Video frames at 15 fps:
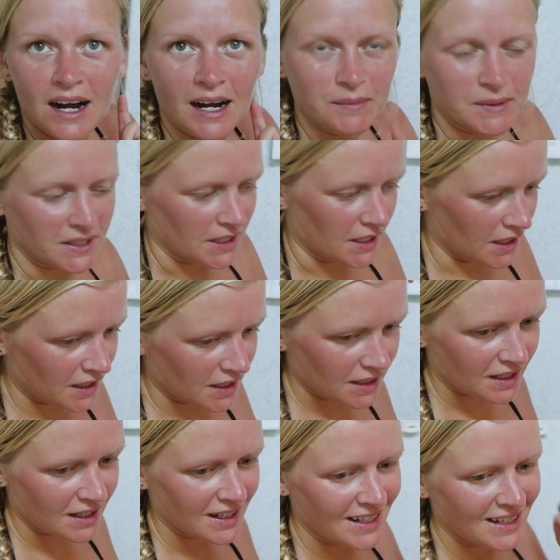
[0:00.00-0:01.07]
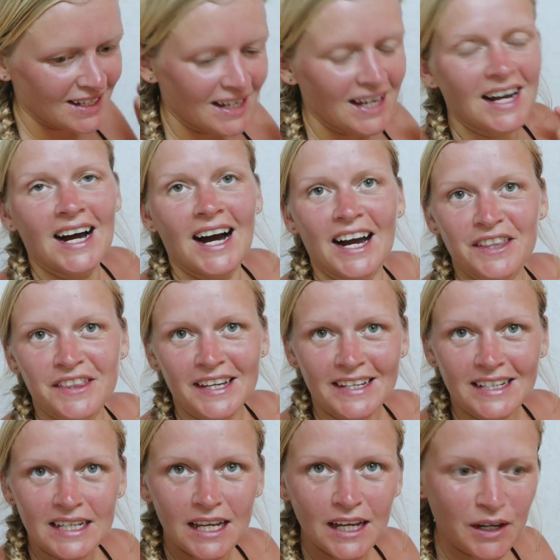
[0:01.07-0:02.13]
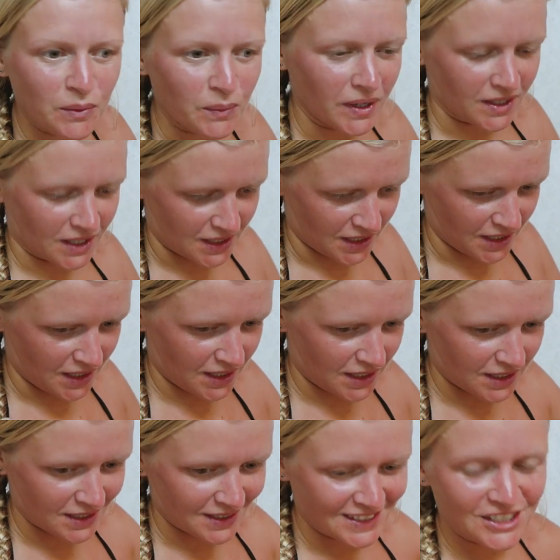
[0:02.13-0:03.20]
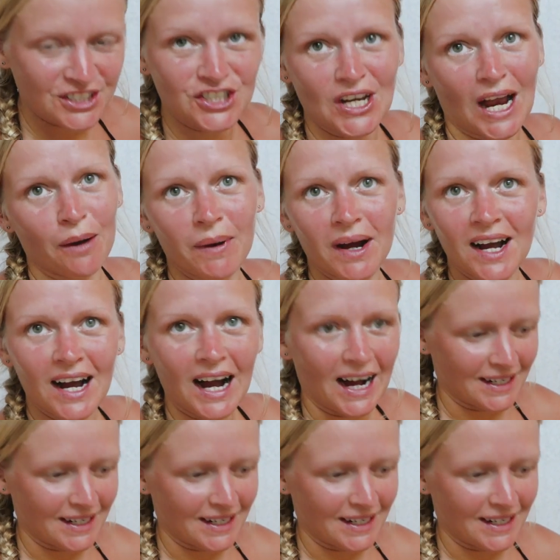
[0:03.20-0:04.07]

I think we are gonna shower